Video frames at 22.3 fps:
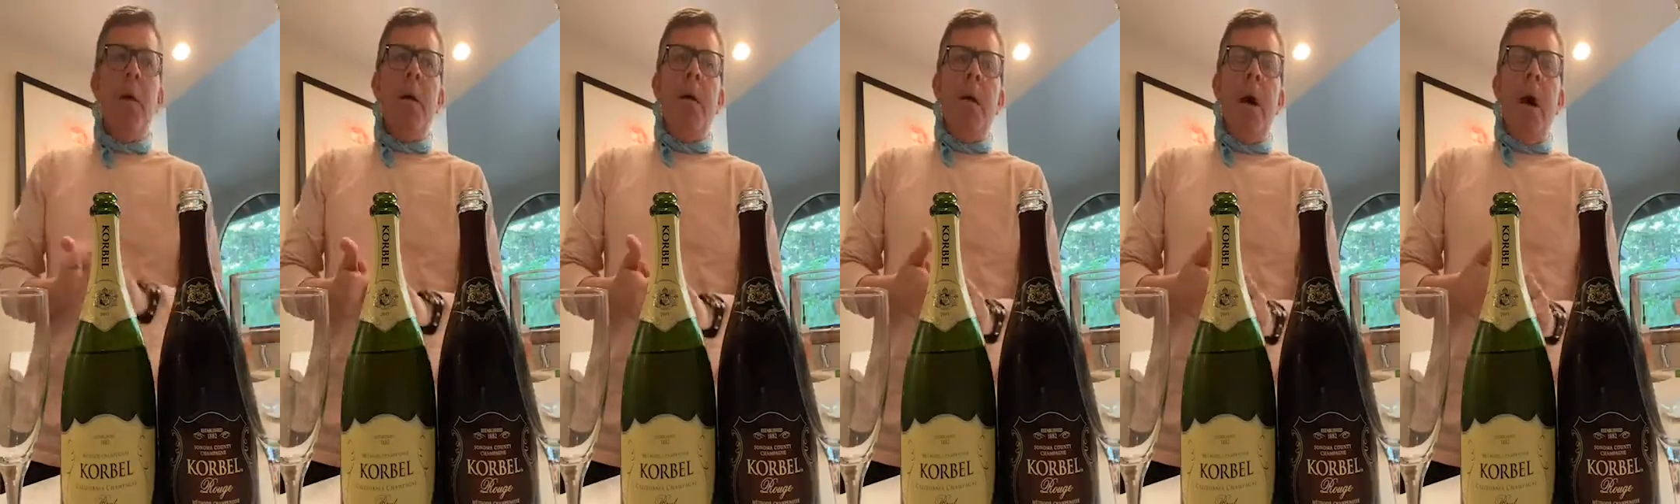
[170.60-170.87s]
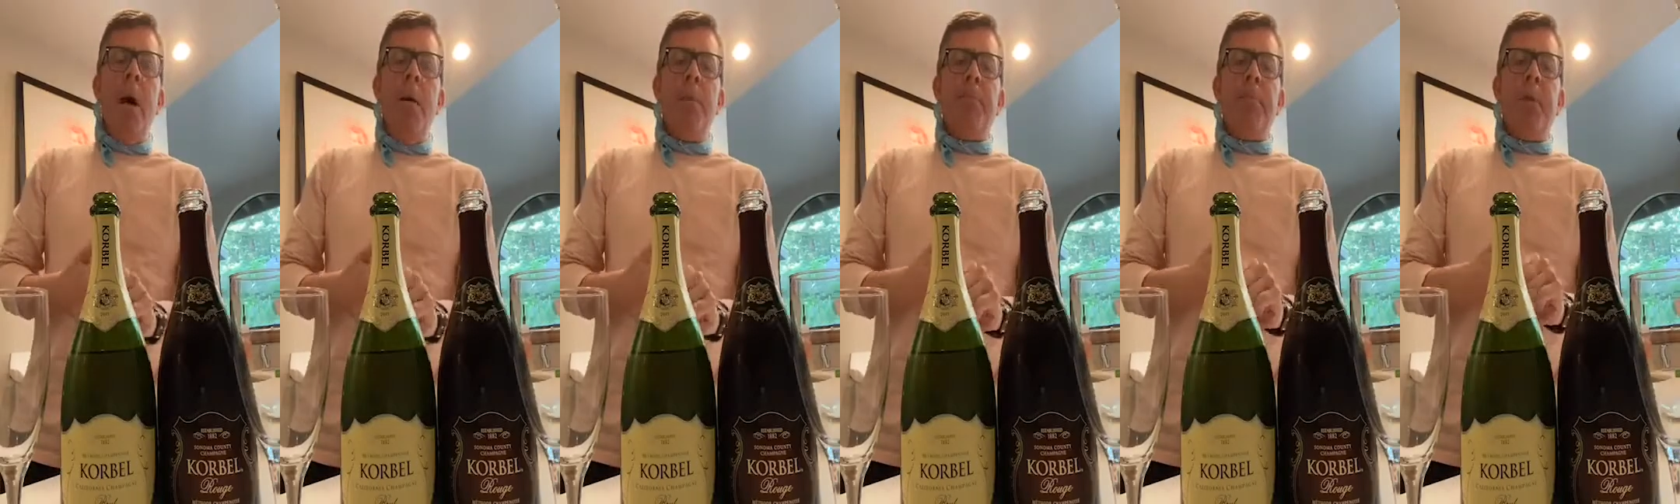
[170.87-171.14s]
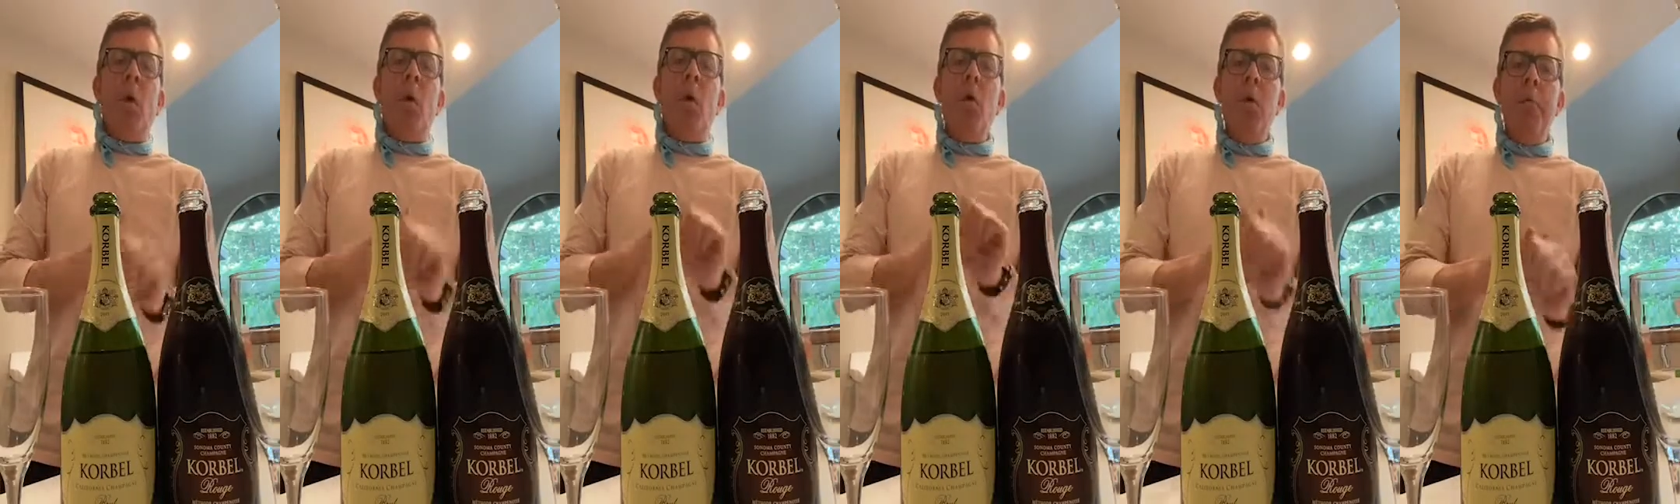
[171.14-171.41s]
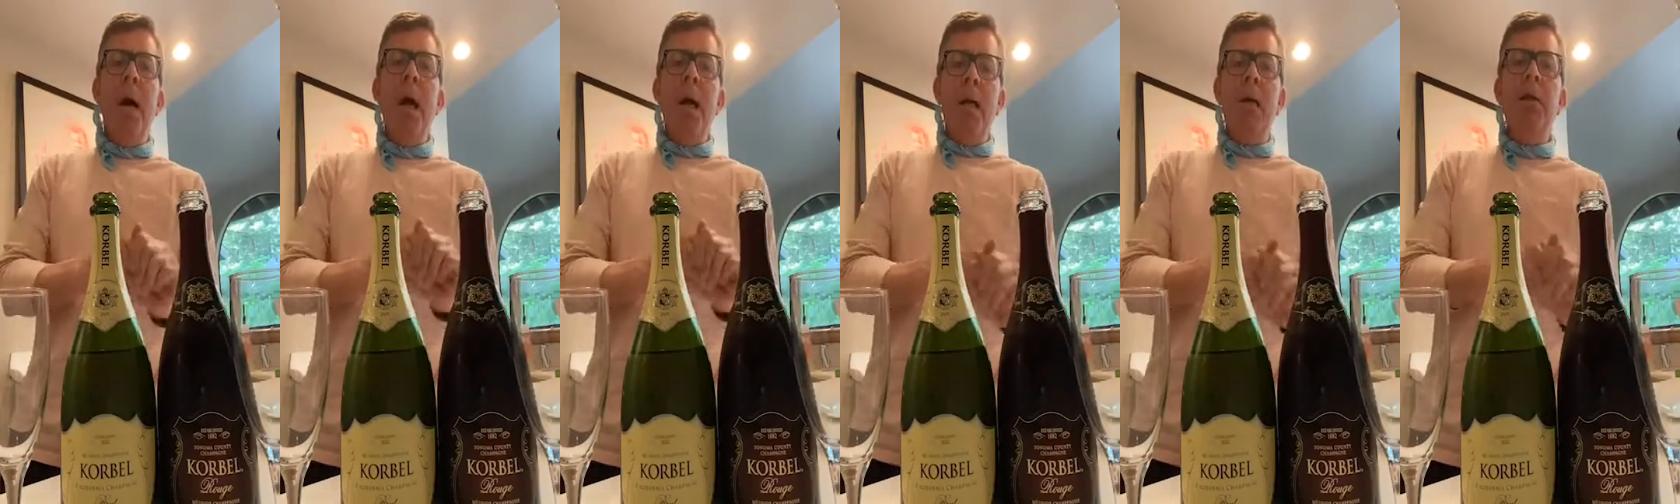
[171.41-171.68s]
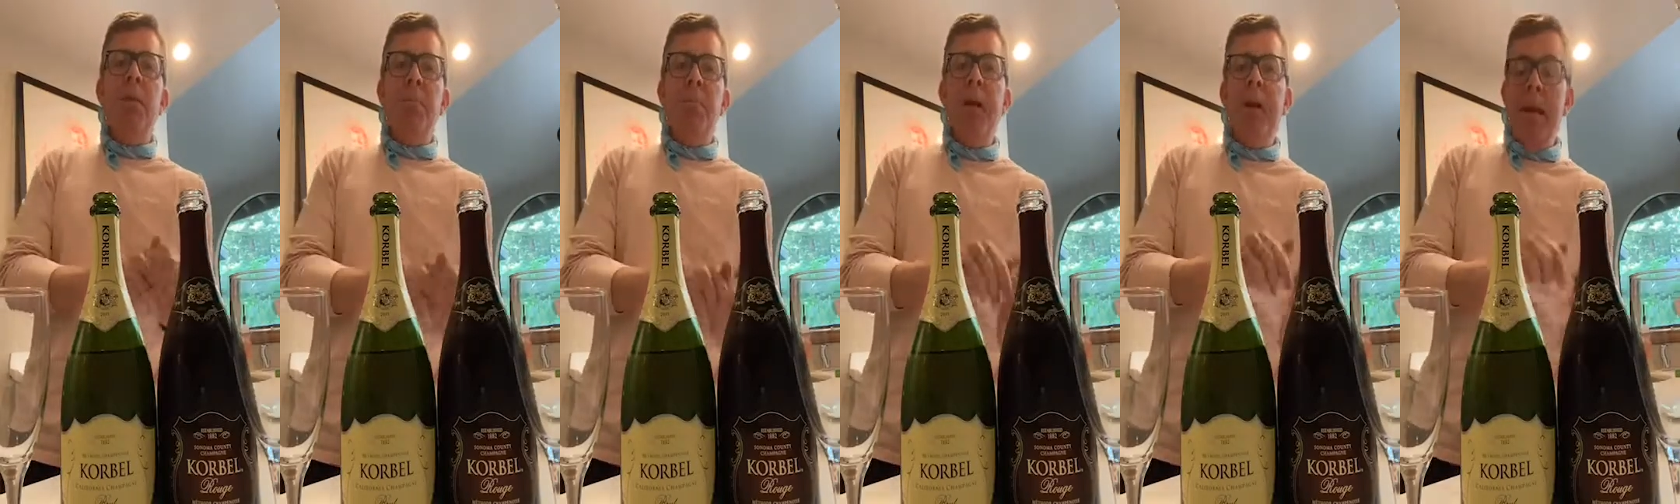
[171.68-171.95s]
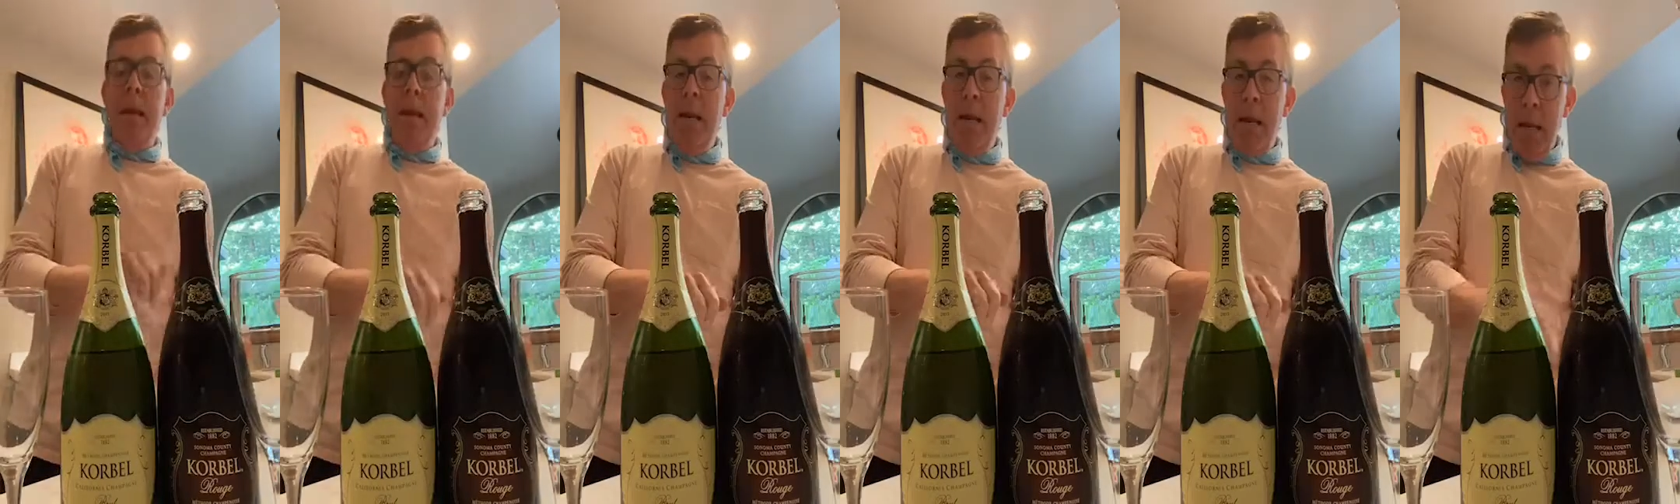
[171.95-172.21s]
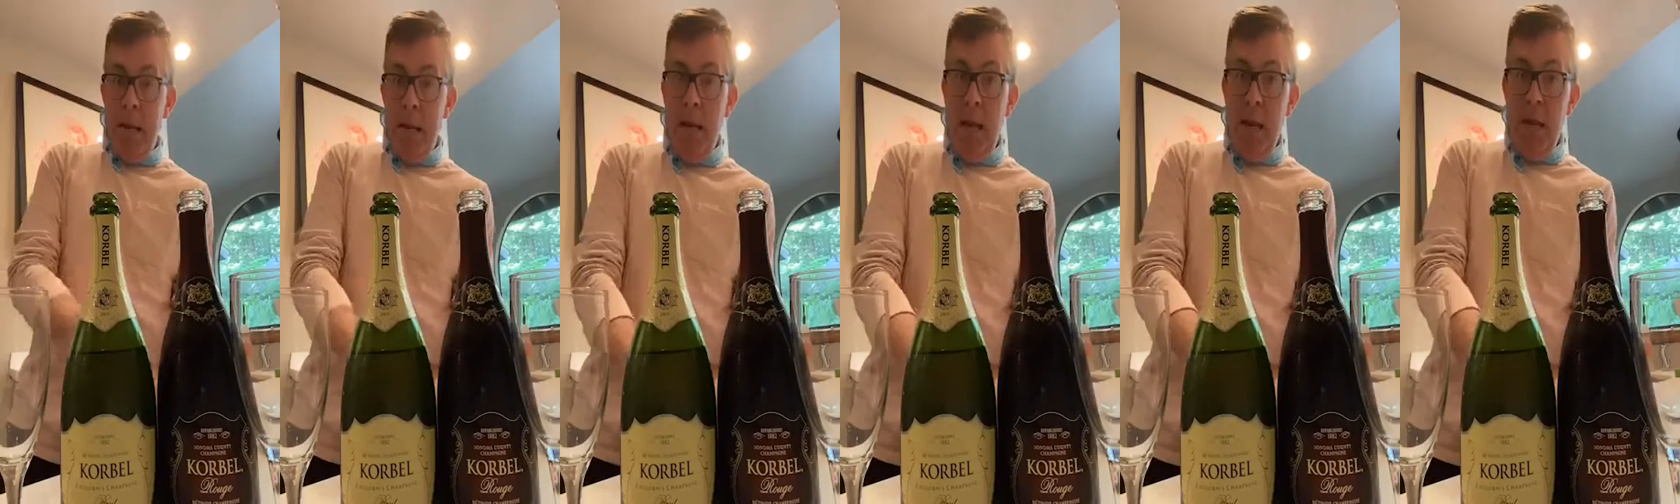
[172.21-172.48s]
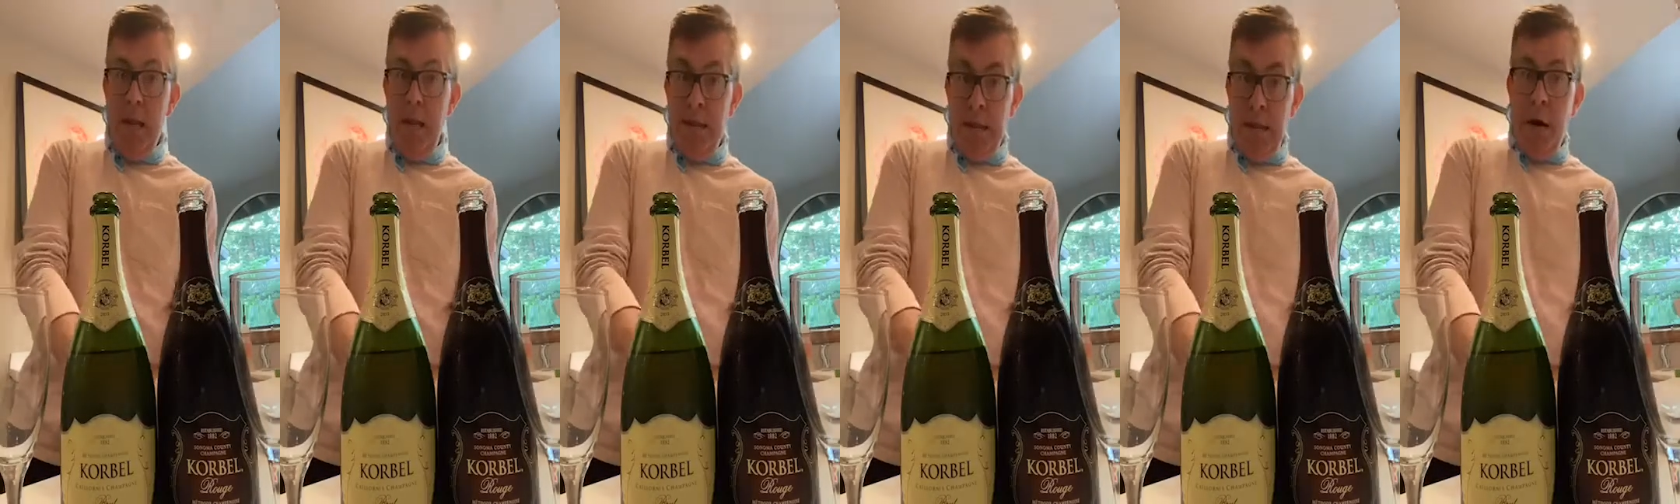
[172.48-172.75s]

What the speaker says: Corbel has been in this